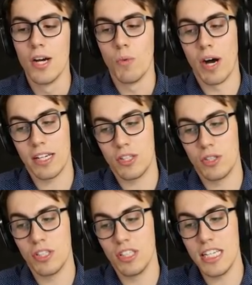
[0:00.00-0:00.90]
What
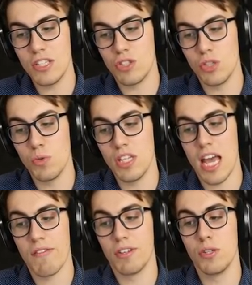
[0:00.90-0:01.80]
could lead to
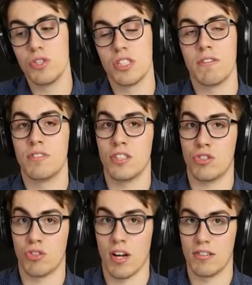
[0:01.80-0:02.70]
the evolution of
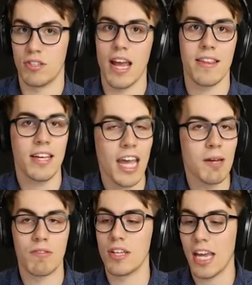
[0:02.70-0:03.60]
distrust? So yeah, the
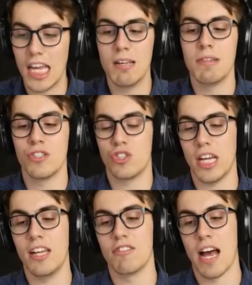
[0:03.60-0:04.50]
game. If the game is
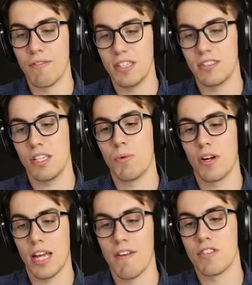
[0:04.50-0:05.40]
changed, obviously we're
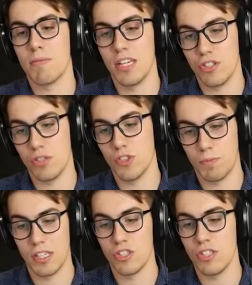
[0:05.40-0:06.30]
going to have some issues
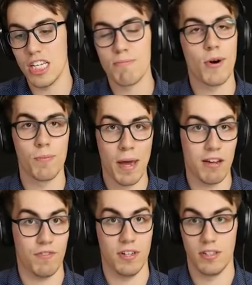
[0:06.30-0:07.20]
because you need to both
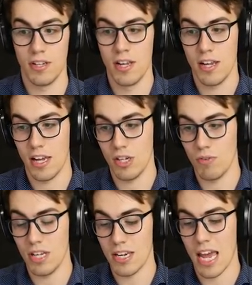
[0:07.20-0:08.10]
benefit and
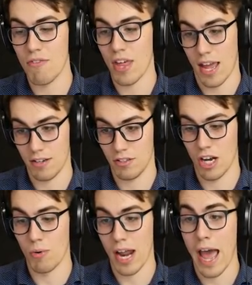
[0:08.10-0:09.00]
you need to have that
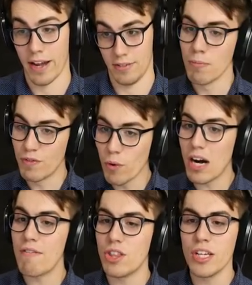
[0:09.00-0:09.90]
going on.
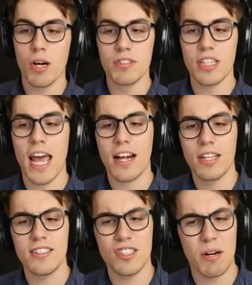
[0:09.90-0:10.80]
Before everything goes to heck,
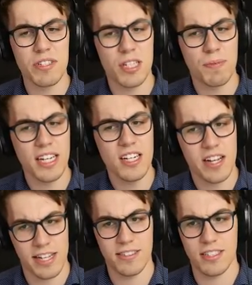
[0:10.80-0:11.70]
let's start with something
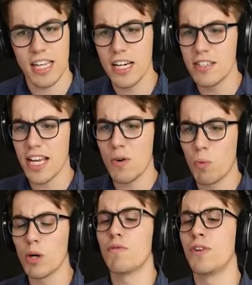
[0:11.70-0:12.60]
nice. Here's a
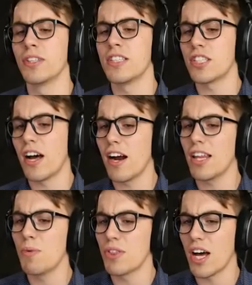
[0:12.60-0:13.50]
world filled
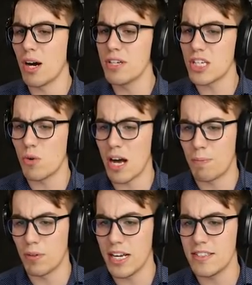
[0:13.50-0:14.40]
entirely with always
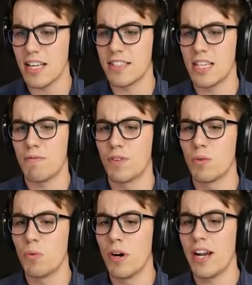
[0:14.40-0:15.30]
cooperates, except
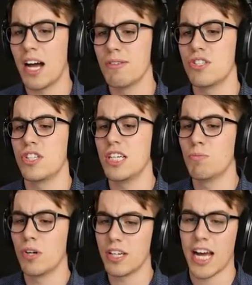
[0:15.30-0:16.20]
for one always cheat
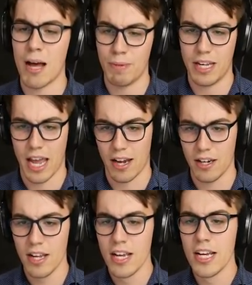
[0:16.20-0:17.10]
and one copycat.
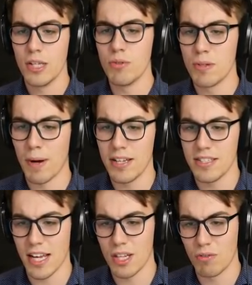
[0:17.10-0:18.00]
Use the
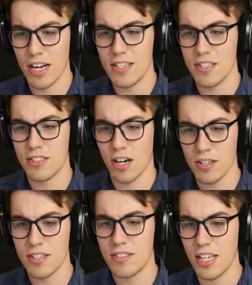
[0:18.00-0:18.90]
buttons on the right to
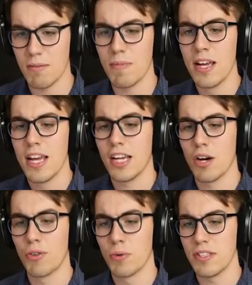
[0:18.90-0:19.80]
start the sim and
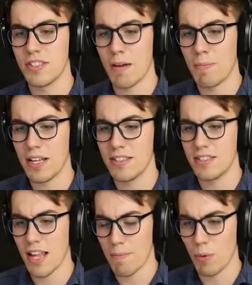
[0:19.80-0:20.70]
go through it step by
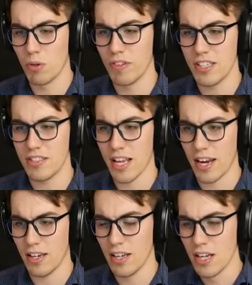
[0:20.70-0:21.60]
step or
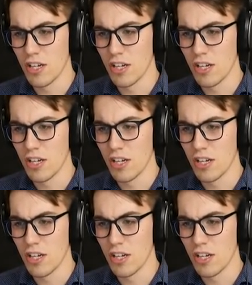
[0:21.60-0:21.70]
reset it.